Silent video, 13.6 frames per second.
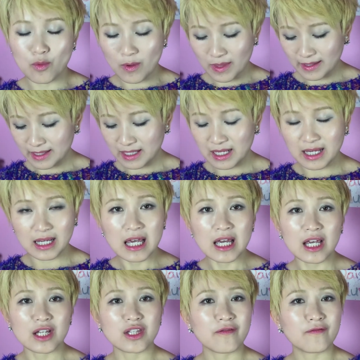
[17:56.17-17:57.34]
you want to see
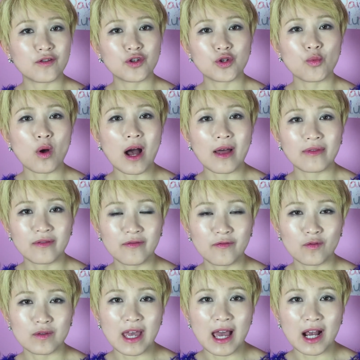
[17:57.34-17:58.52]
individual one
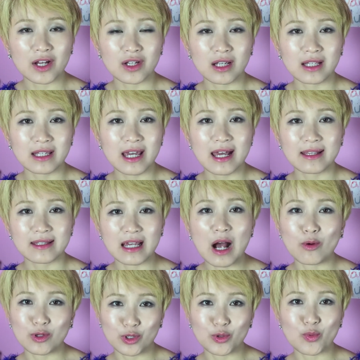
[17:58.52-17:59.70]
for the actually test, I
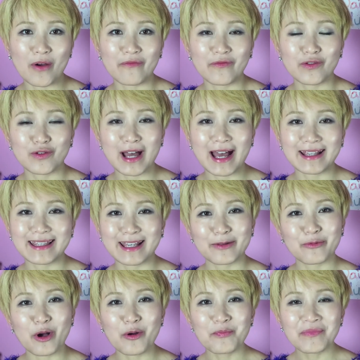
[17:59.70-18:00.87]
will do one for you guys as
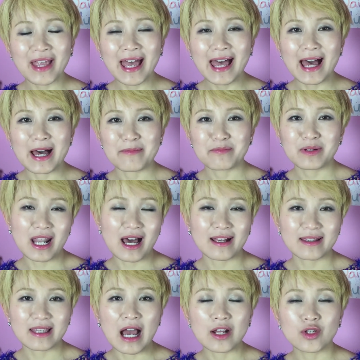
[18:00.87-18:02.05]
well. And
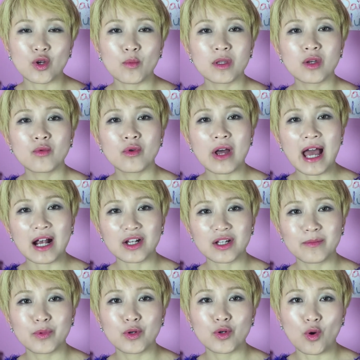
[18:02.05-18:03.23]
plus I normally will
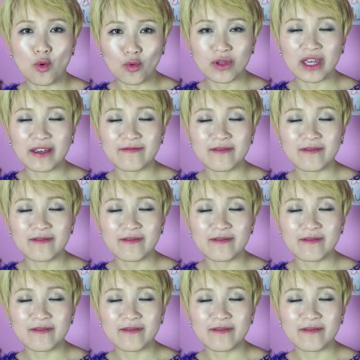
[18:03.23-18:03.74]
actually put all the